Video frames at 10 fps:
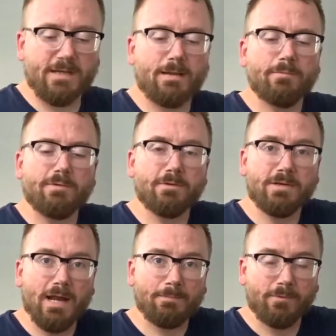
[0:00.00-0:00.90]
came with your
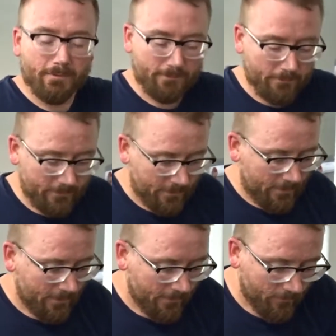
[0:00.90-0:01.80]
adapter,
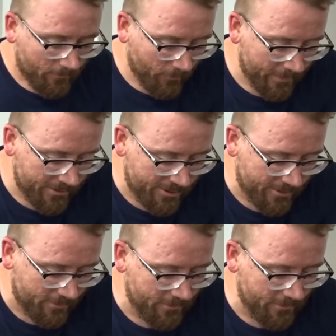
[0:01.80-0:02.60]
which